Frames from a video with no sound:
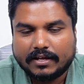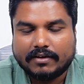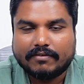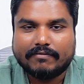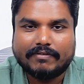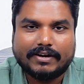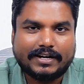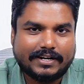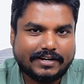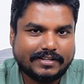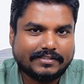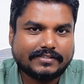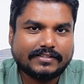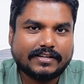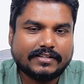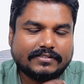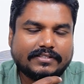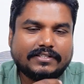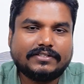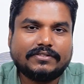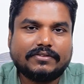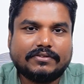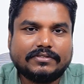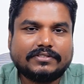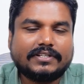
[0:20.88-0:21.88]
While
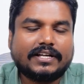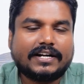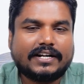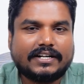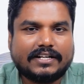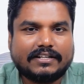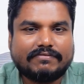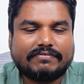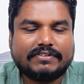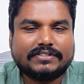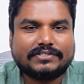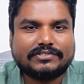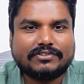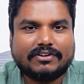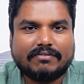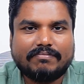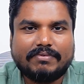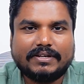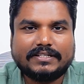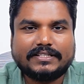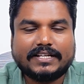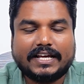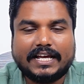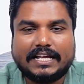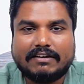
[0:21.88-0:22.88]
discussing those current affairs
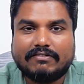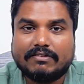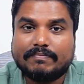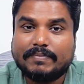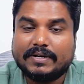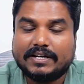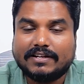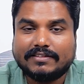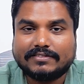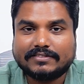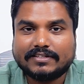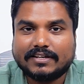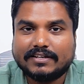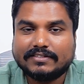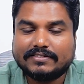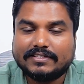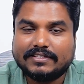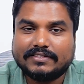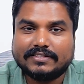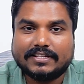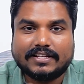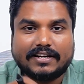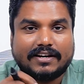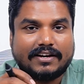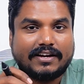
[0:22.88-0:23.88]
topics, I will be
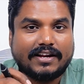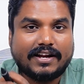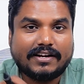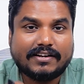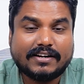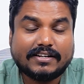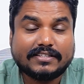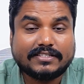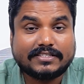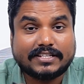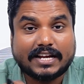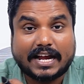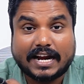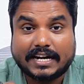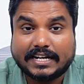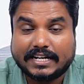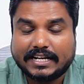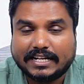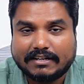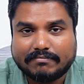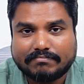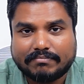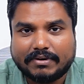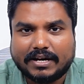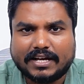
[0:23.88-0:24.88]
discussing the related
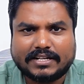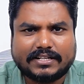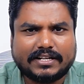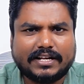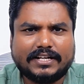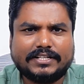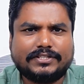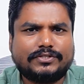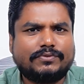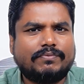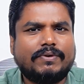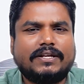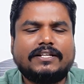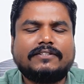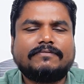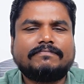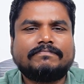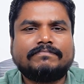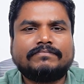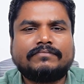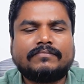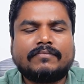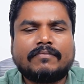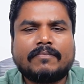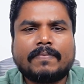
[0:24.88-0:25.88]
static part as well.
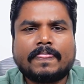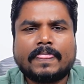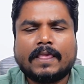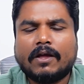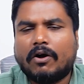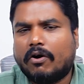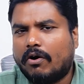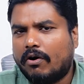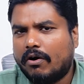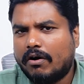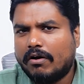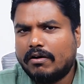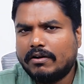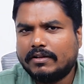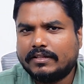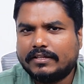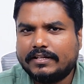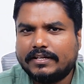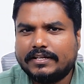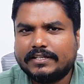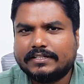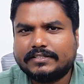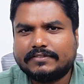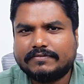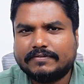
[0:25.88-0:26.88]
All
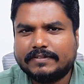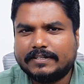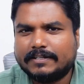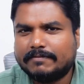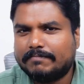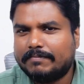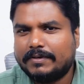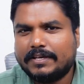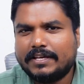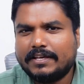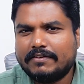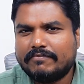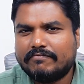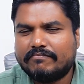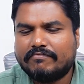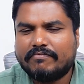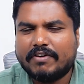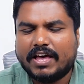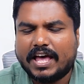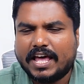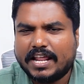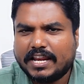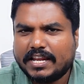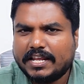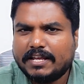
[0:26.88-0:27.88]
these will be
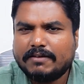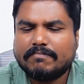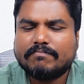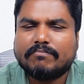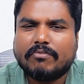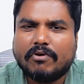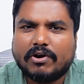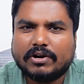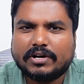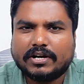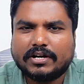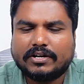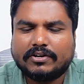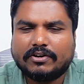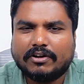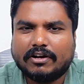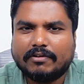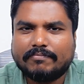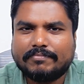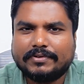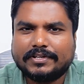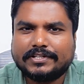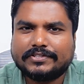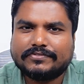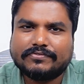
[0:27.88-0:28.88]
very important
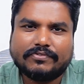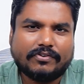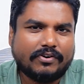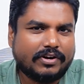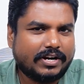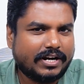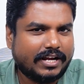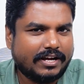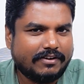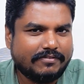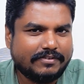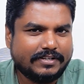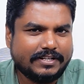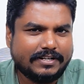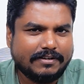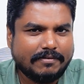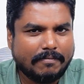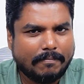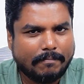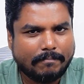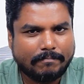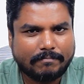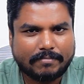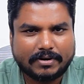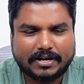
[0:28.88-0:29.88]
topics for
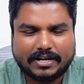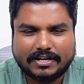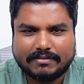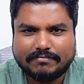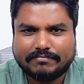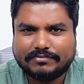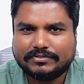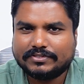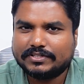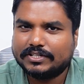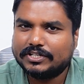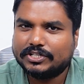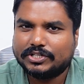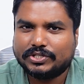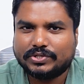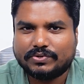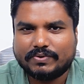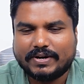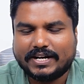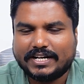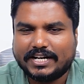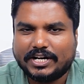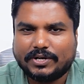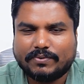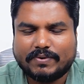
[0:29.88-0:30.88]
our Prelims
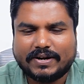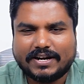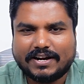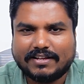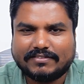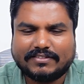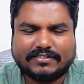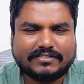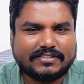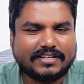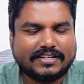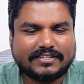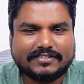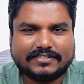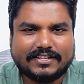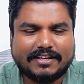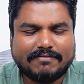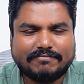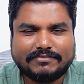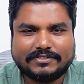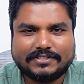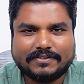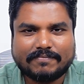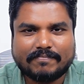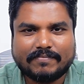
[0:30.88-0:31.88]
2026
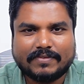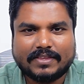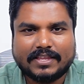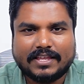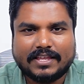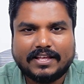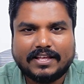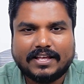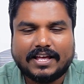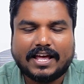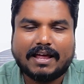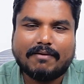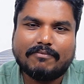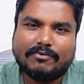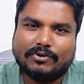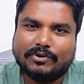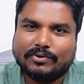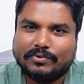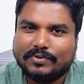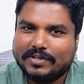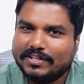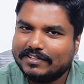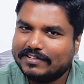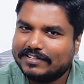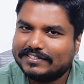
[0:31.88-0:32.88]
exams. I am
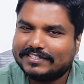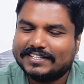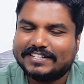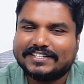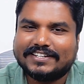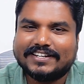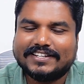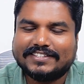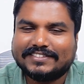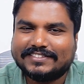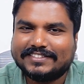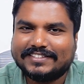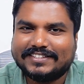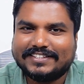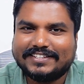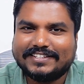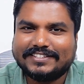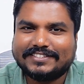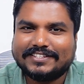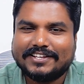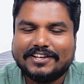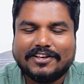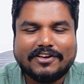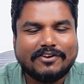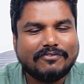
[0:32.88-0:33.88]
doing this Hitlist
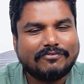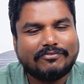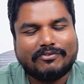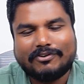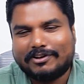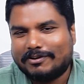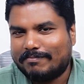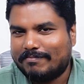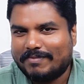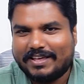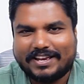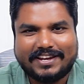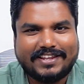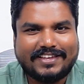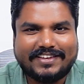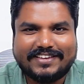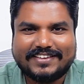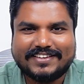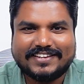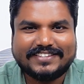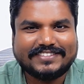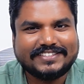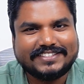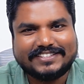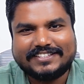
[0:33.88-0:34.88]
series for many
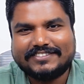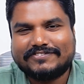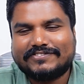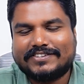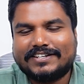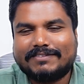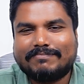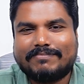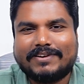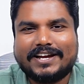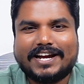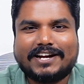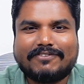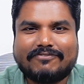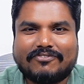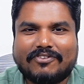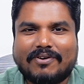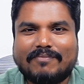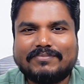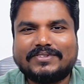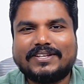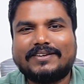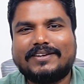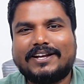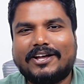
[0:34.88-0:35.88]
years in different
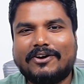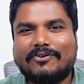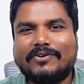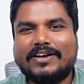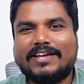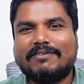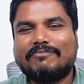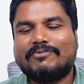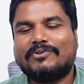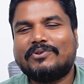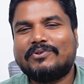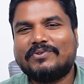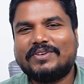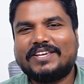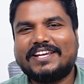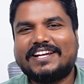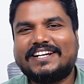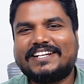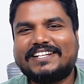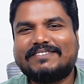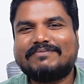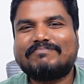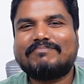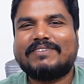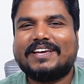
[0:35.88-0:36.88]
platforms, and now I am doing
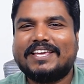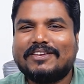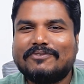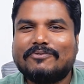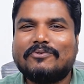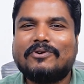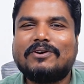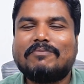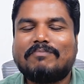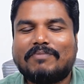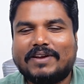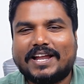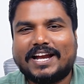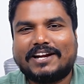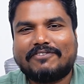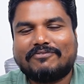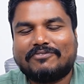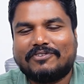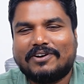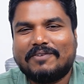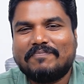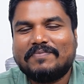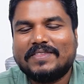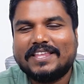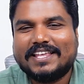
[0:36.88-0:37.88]
it in my own
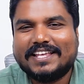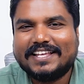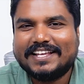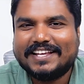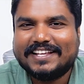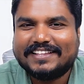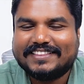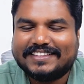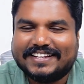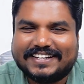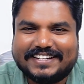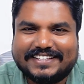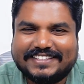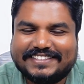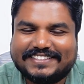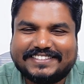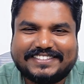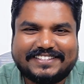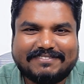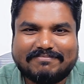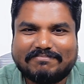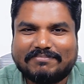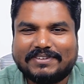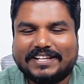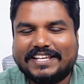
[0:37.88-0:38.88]
platform, that is
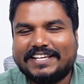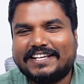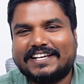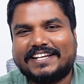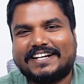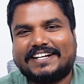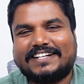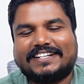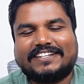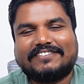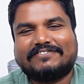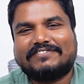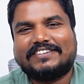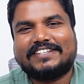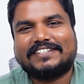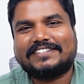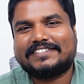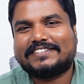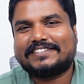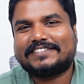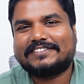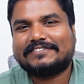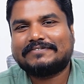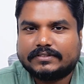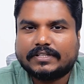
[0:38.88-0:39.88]
Simply Current
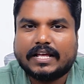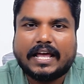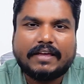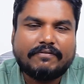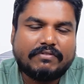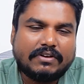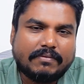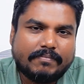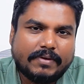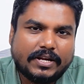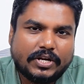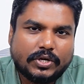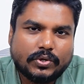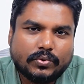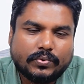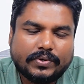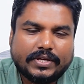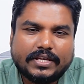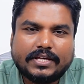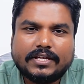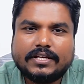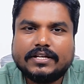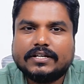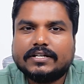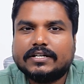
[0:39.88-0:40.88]
Affairs. So I will be
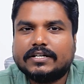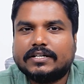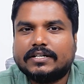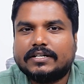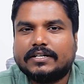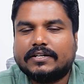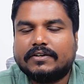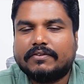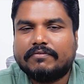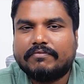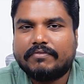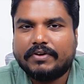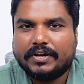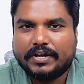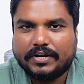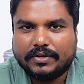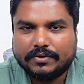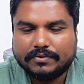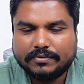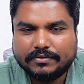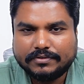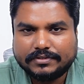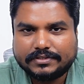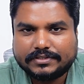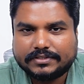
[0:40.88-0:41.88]
doing
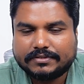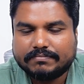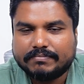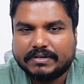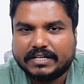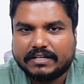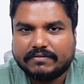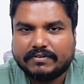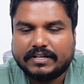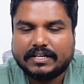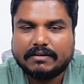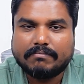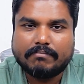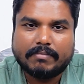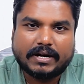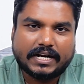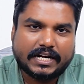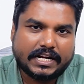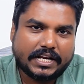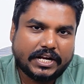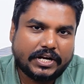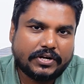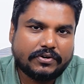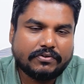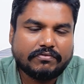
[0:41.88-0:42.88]
videos between
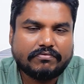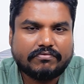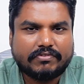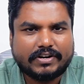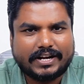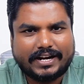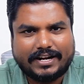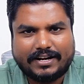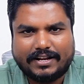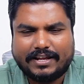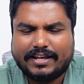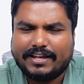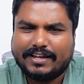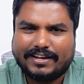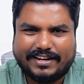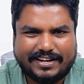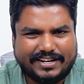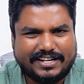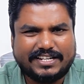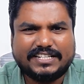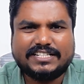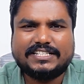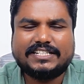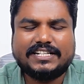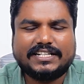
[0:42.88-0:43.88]
Monday to Friday
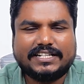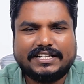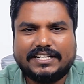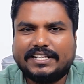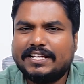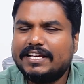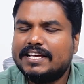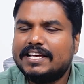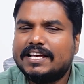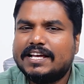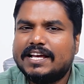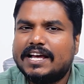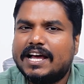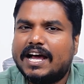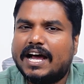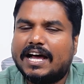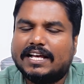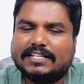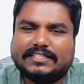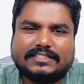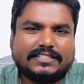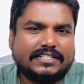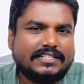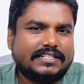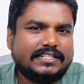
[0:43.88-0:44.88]
initially.
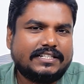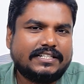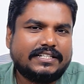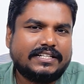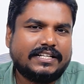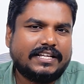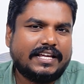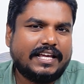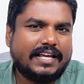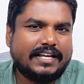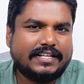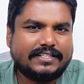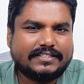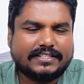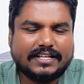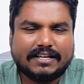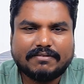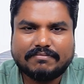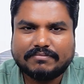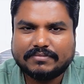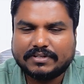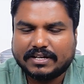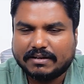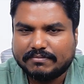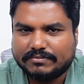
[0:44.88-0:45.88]
As the
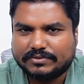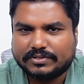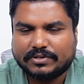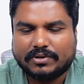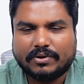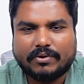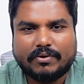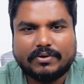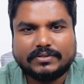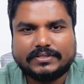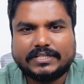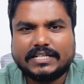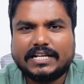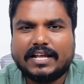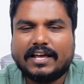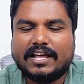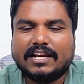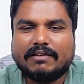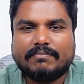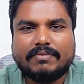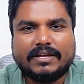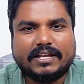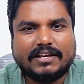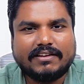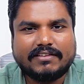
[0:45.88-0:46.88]
exam comes closer, I
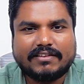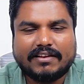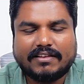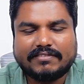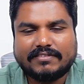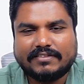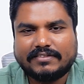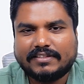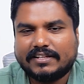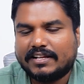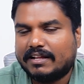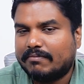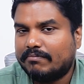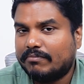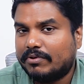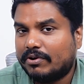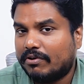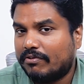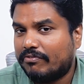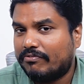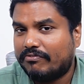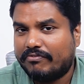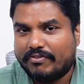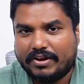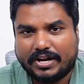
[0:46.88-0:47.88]
will be increasing the number
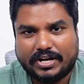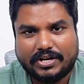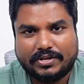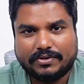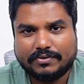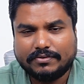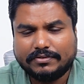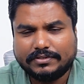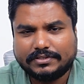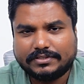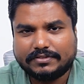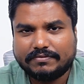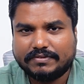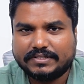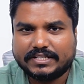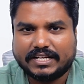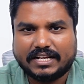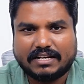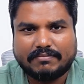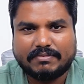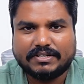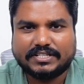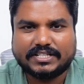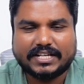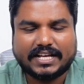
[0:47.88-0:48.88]
of videos which I
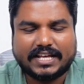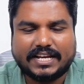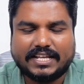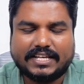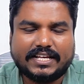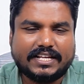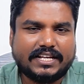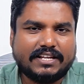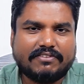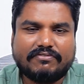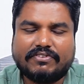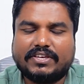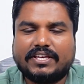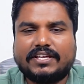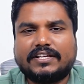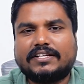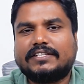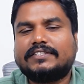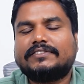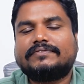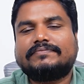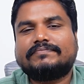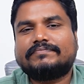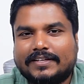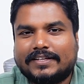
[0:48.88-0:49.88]
will be sharing in a week.
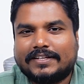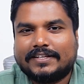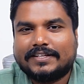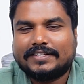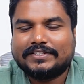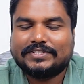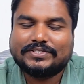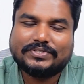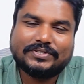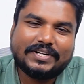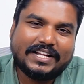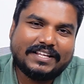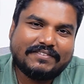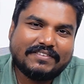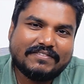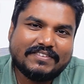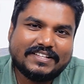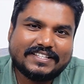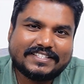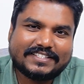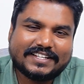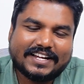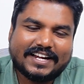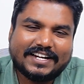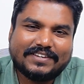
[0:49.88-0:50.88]
So today we
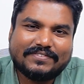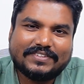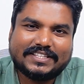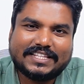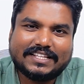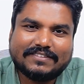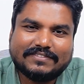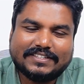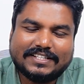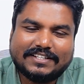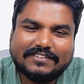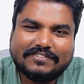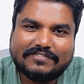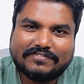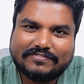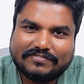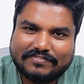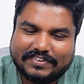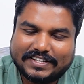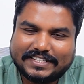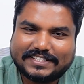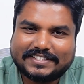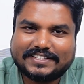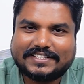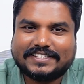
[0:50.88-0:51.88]
will start with our
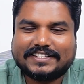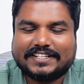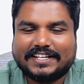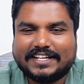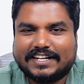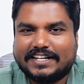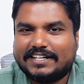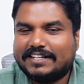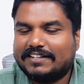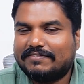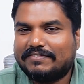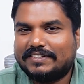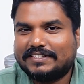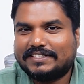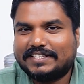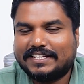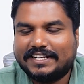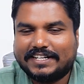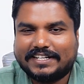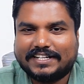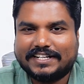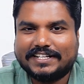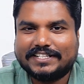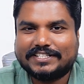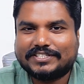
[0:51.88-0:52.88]
first current affairs
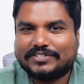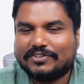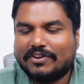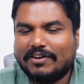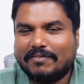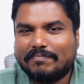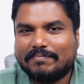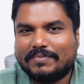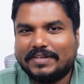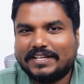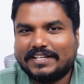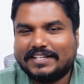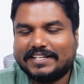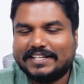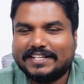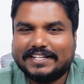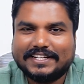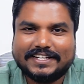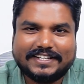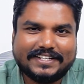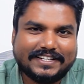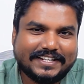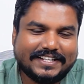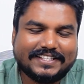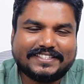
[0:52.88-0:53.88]
Hitlist topic,
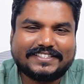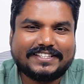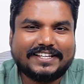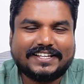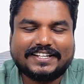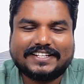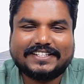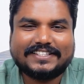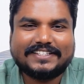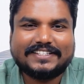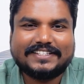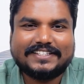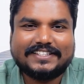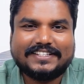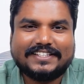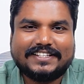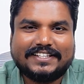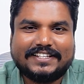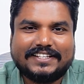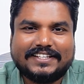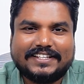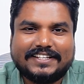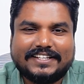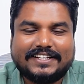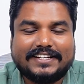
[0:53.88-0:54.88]
NISAR.
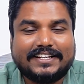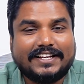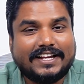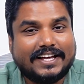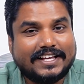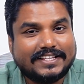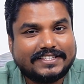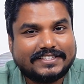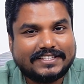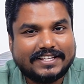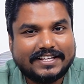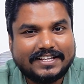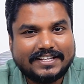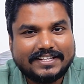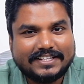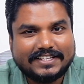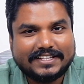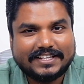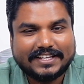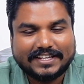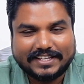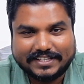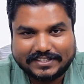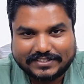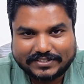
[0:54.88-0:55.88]

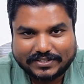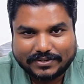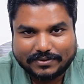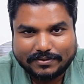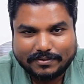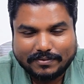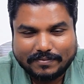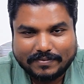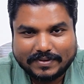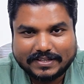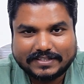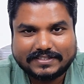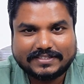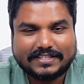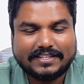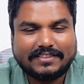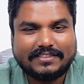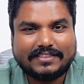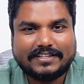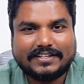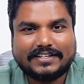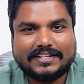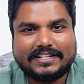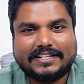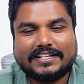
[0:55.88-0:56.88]
NASA ISRO
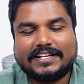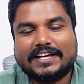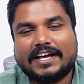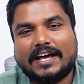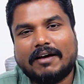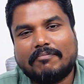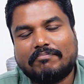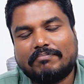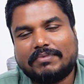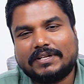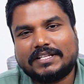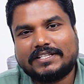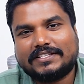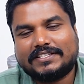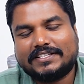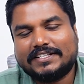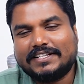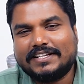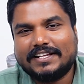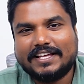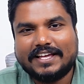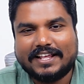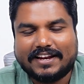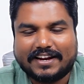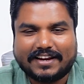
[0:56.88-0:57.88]
Synthetic
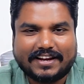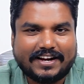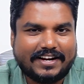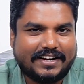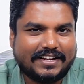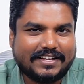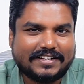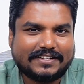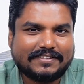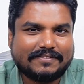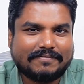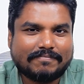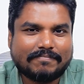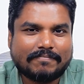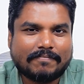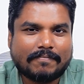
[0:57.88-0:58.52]
Aperture Radar.